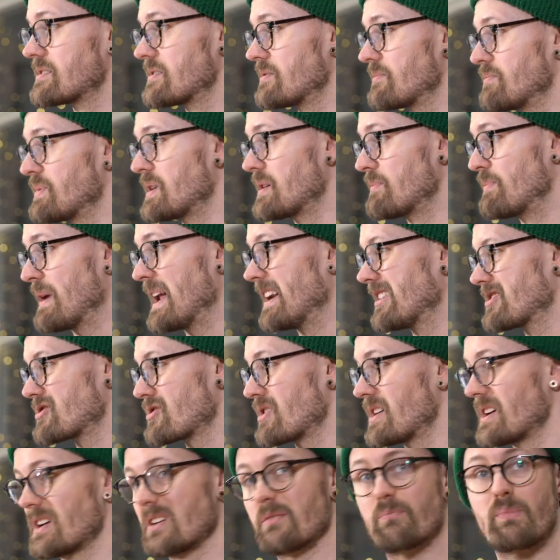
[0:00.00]
to be
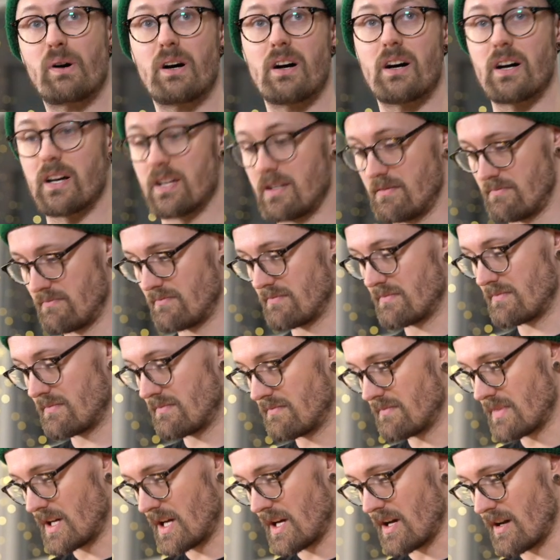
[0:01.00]
penetrated by
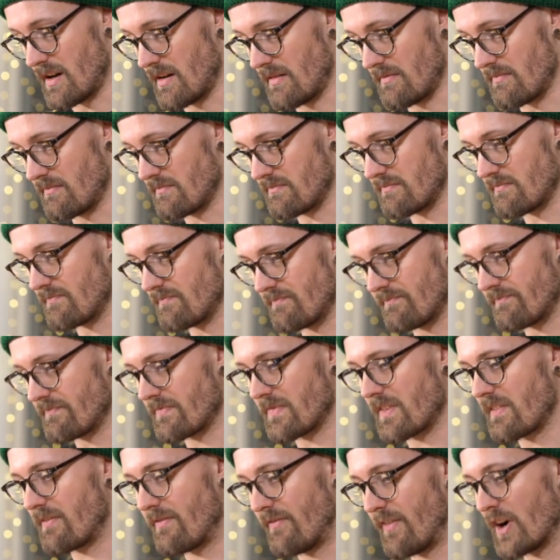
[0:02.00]

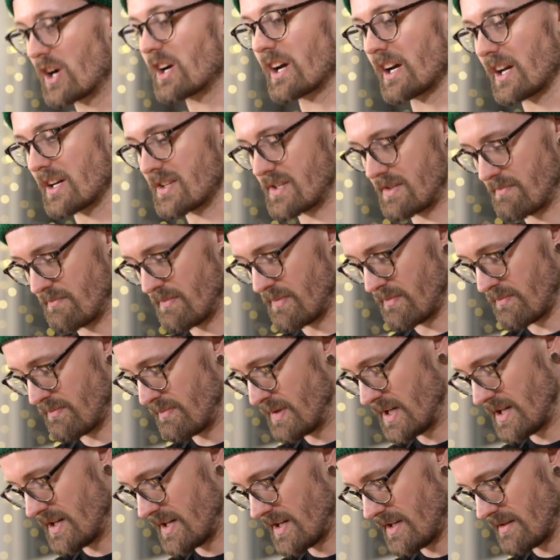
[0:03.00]
fungus,
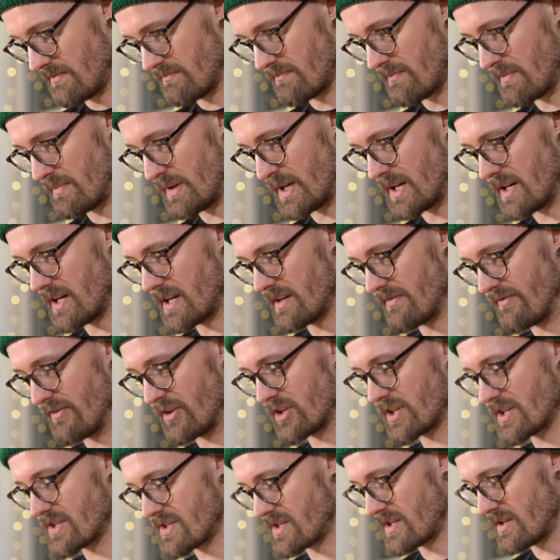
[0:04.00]
by
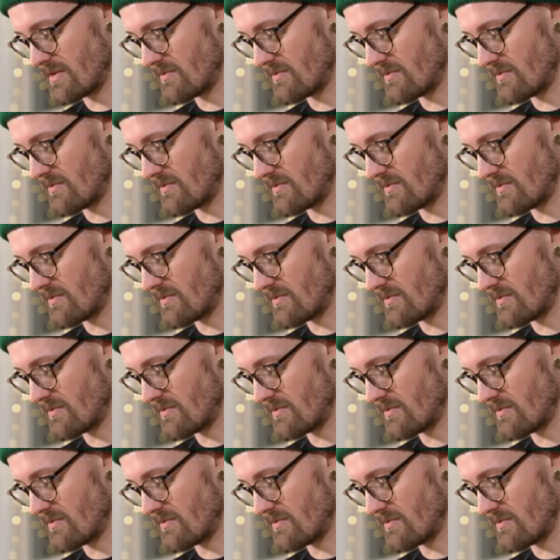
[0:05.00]
fungus